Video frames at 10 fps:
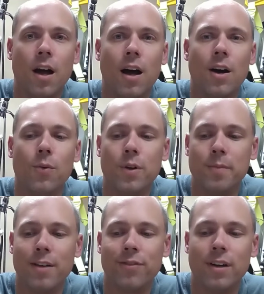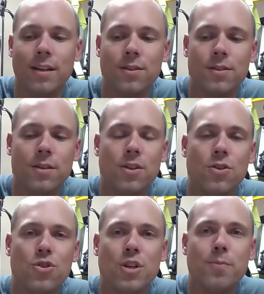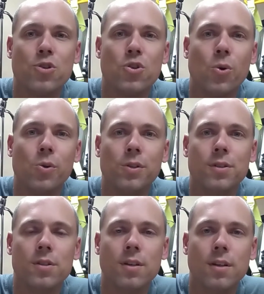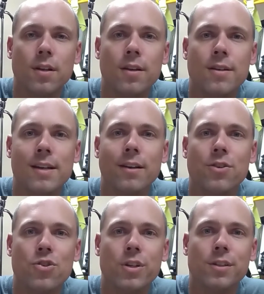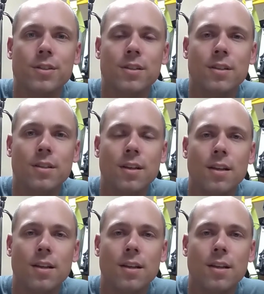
uh, when my friends Jim Scholes, Darren Gilson,